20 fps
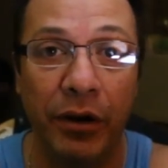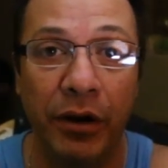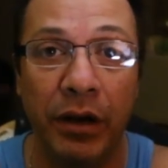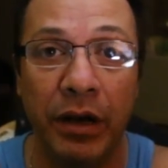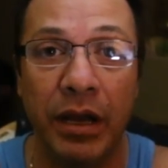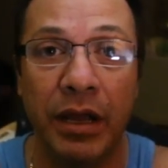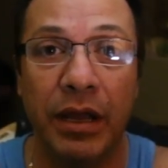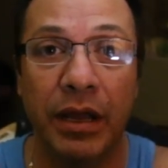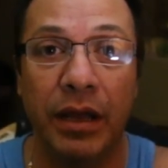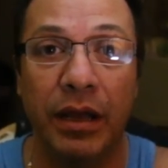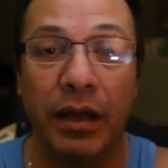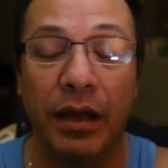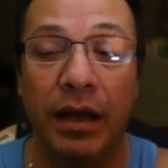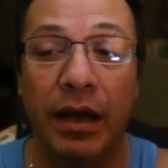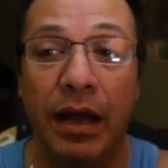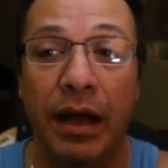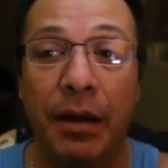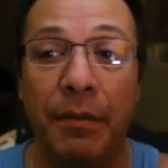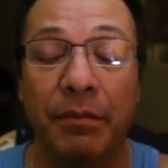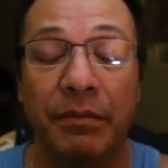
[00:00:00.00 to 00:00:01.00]

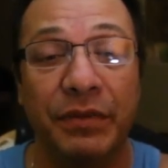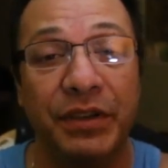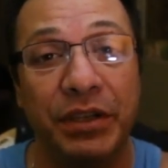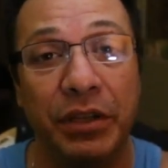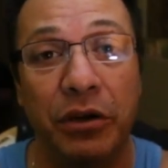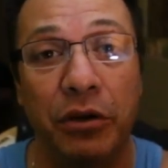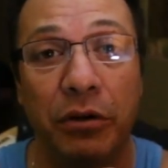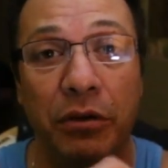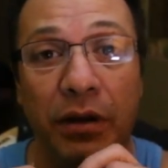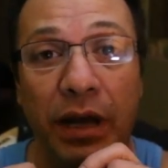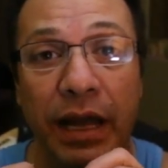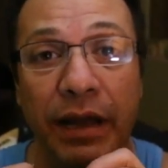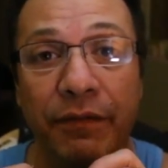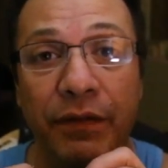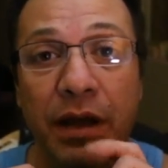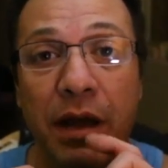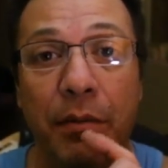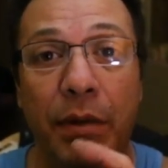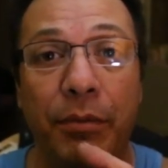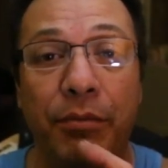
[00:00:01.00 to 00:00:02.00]
So I've come up with
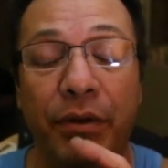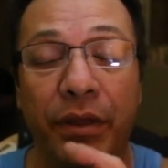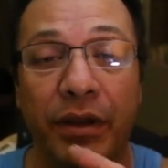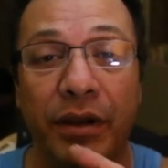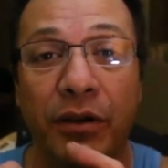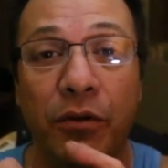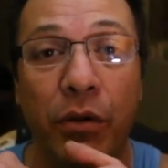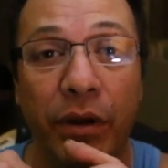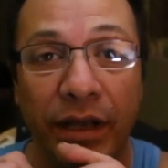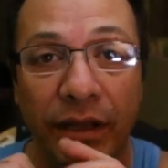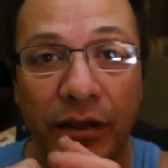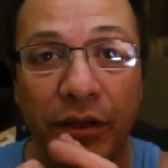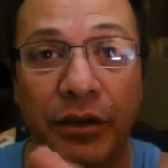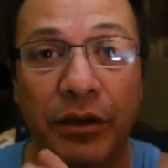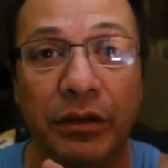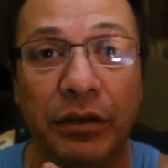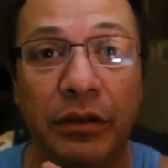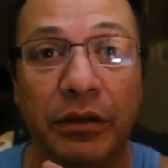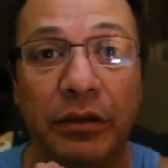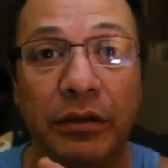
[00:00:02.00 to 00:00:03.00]
a quick
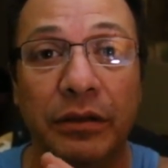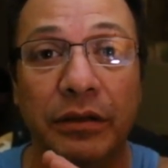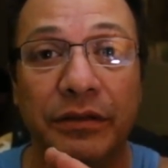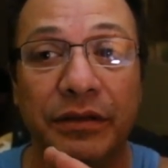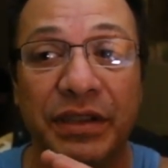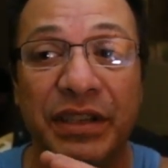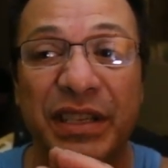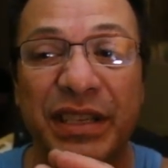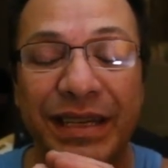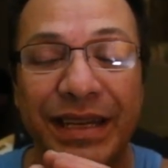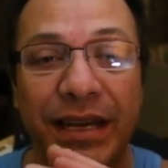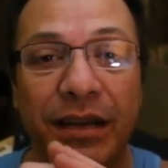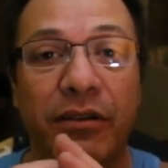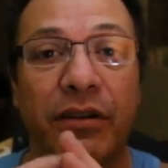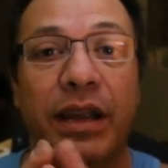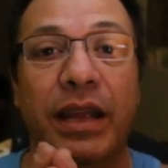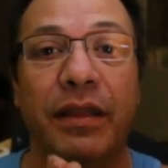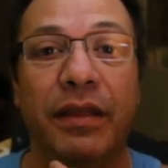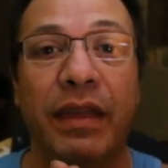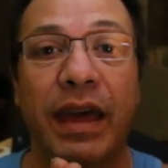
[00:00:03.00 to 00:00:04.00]
little secret
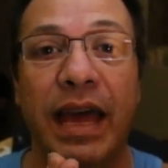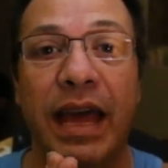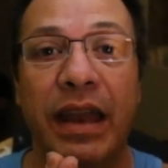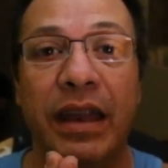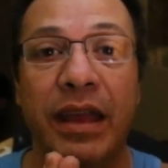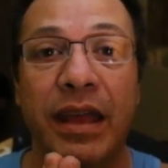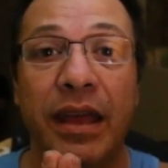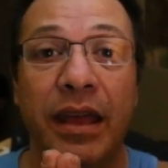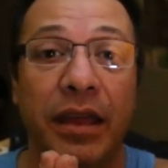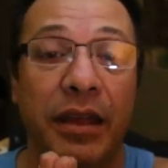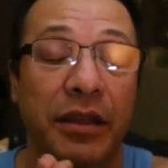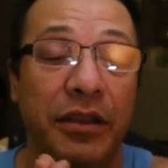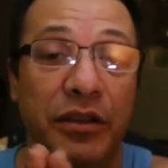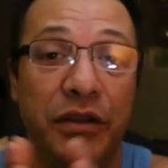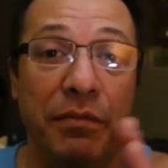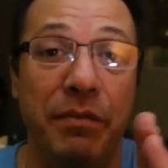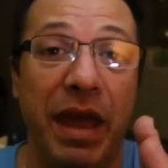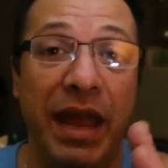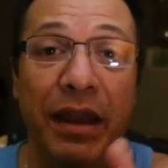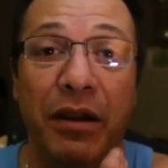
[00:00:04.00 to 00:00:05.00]
that you may or
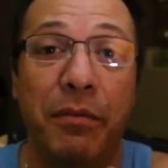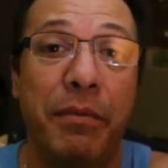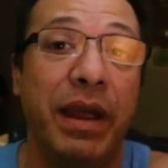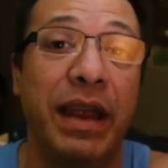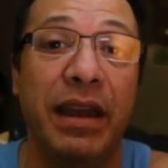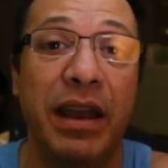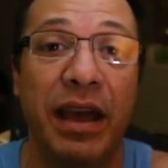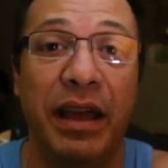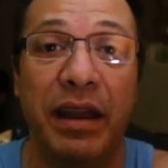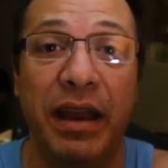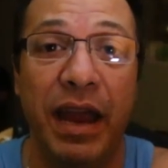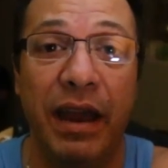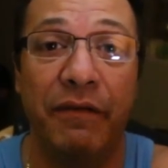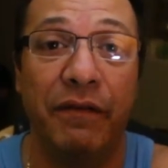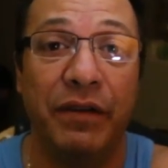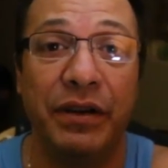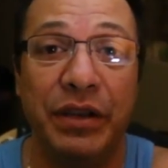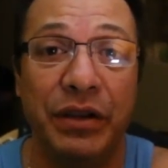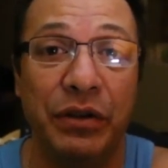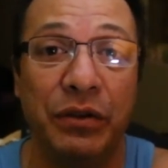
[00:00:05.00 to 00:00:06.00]
may not ever use,
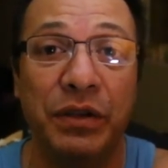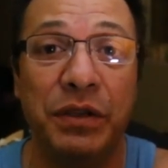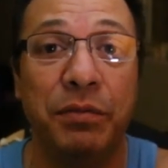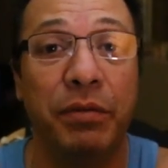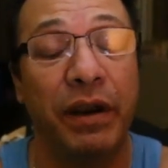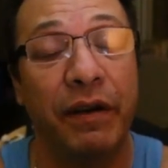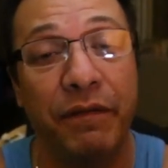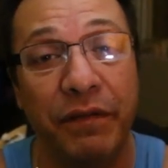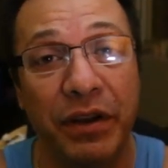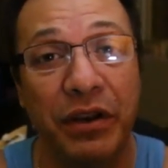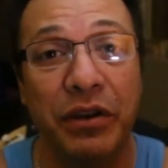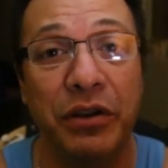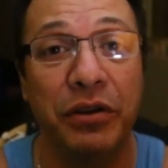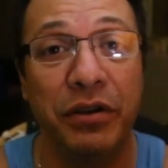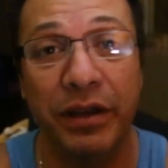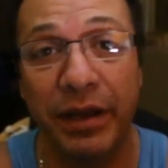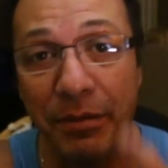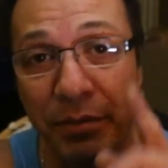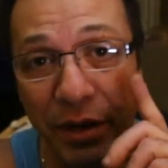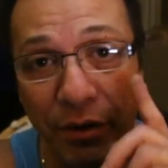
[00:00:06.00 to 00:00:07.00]
but if you do, you're gonna be a
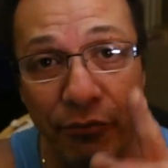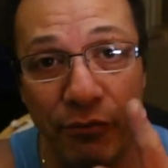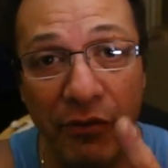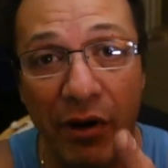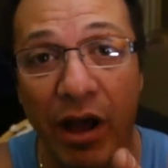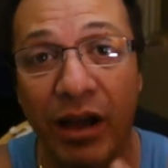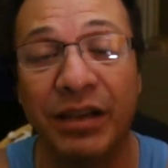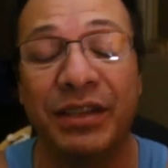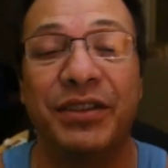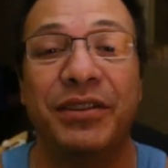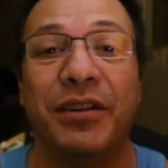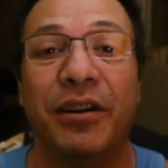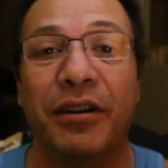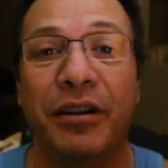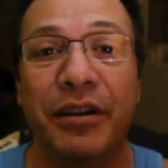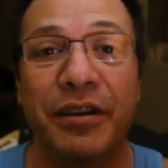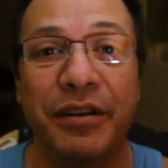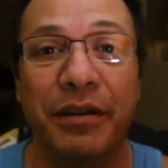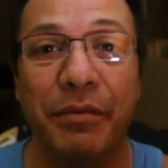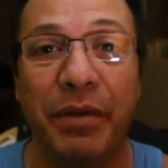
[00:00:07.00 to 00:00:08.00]
rock star in your
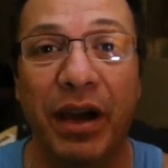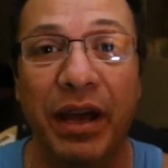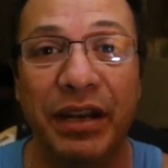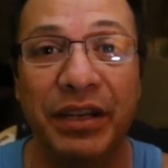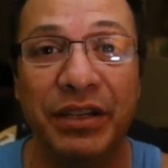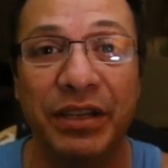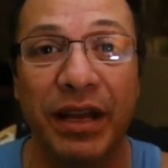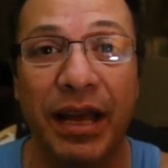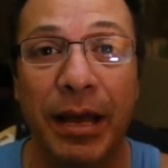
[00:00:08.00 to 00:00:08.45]
body shop.